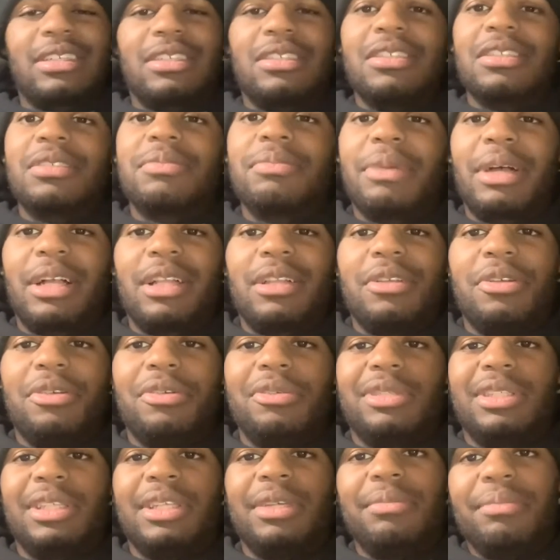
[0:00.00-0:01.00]
just my little
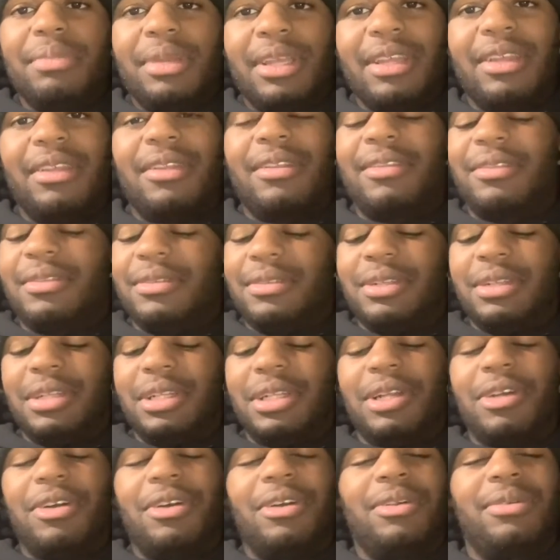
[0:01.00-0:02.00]
tidbit.
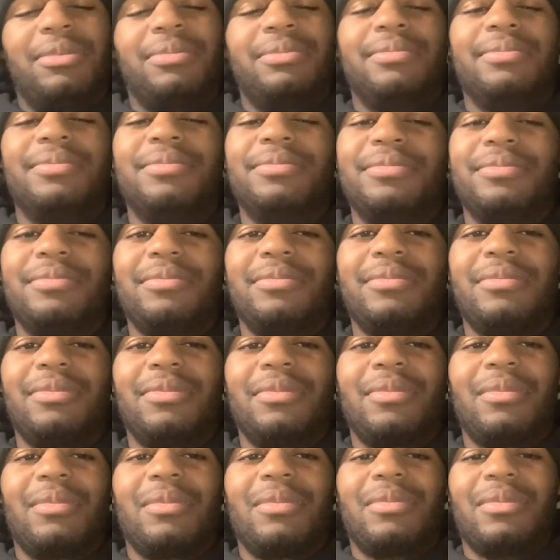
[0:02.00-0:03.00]

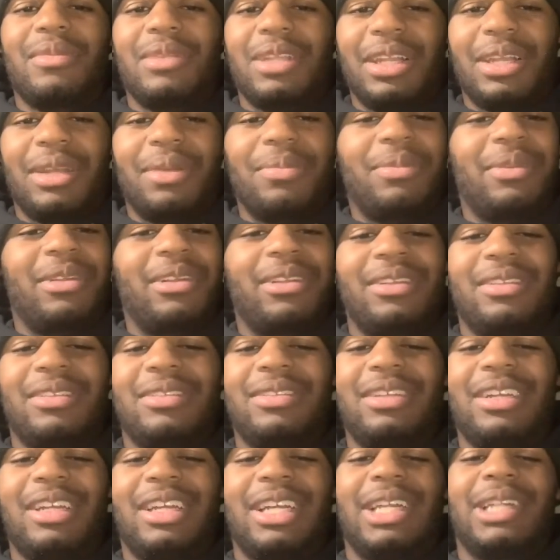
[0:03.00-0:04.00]
Yeah, man,
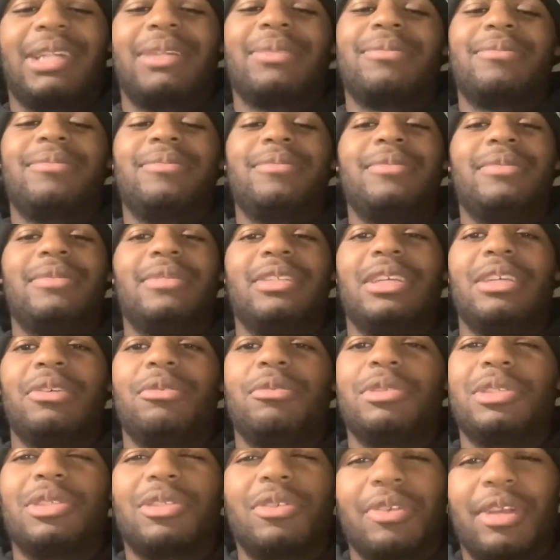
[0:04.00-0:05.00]
like, it
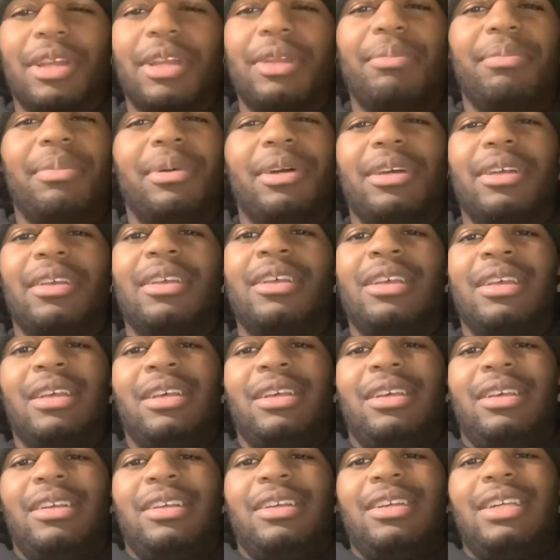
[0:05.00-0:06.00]
was great, but
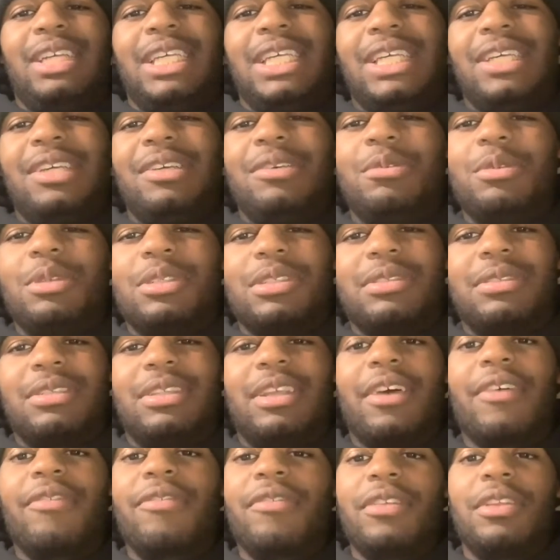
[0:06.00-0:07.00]
it was
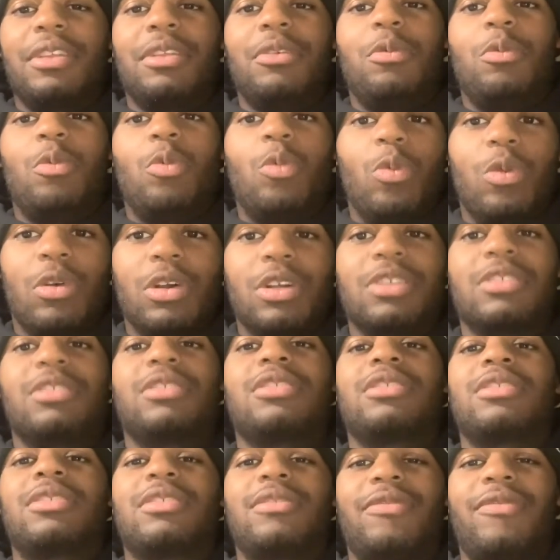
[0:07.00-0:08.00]
definitely the
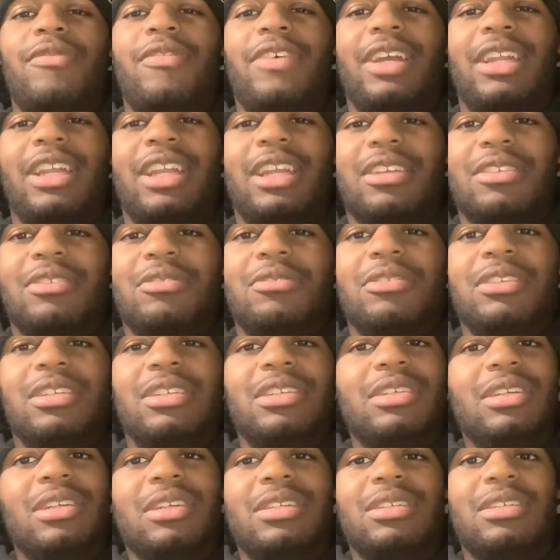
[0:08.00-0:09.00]
worst financial
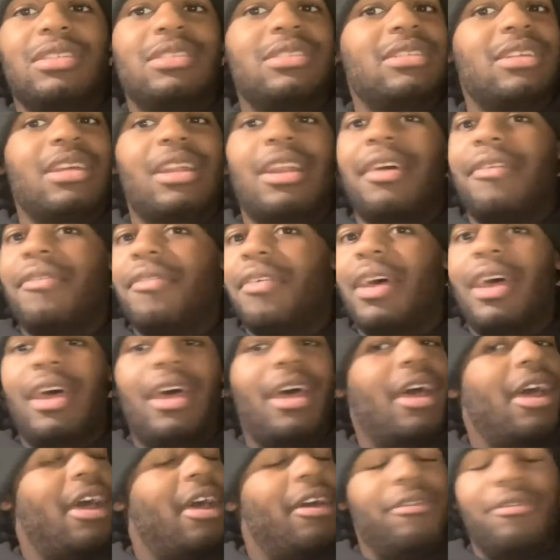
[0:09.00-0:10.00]
decisions that I've
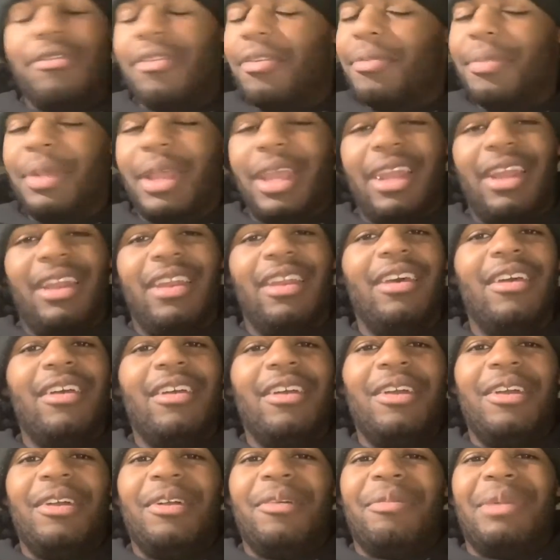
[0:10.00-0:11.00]
ever made.
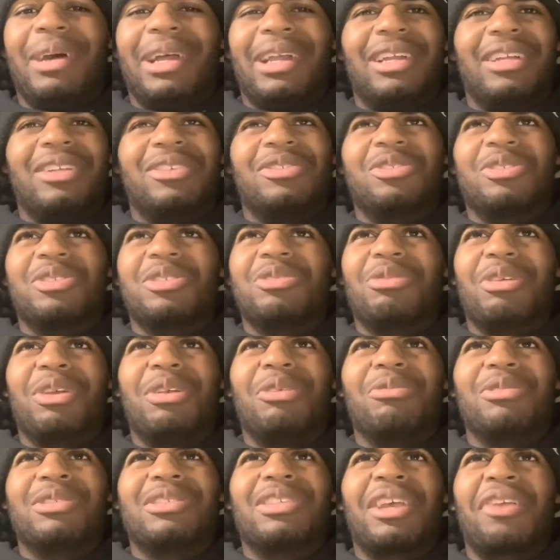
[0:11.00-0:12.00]
My interest
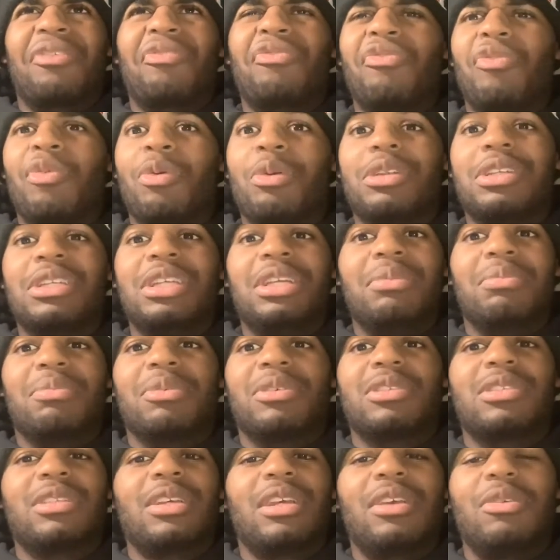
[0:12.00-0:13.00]
rate was like
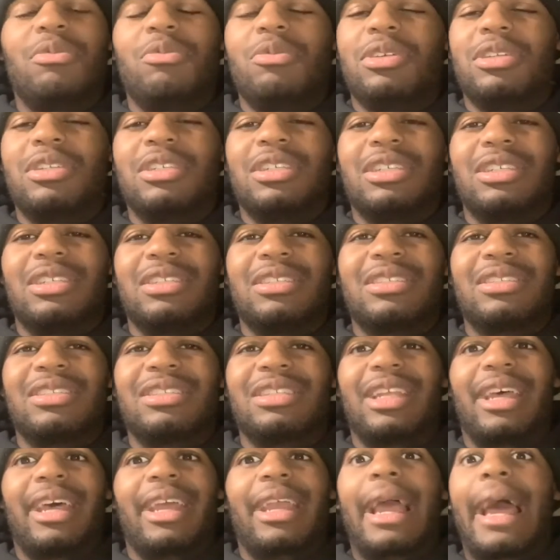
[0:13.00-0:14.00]
14%, which is
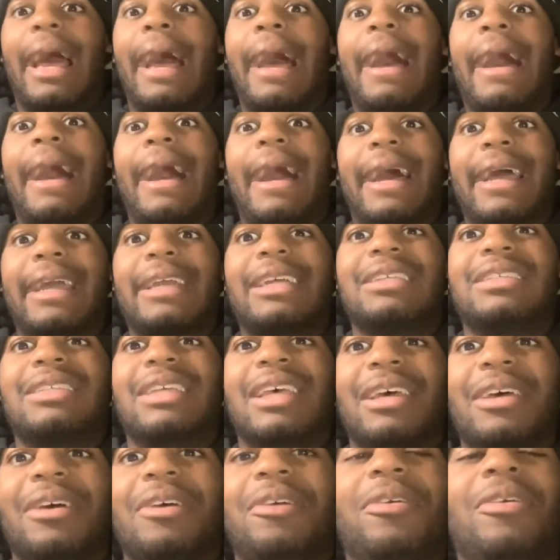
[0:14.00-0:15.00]
like high as
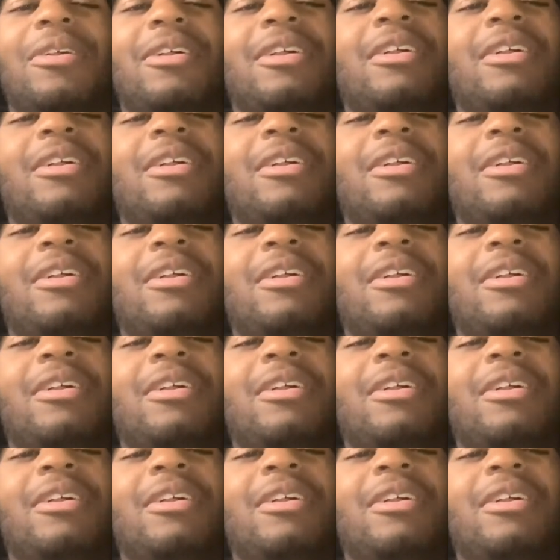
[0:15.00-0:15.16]
hell.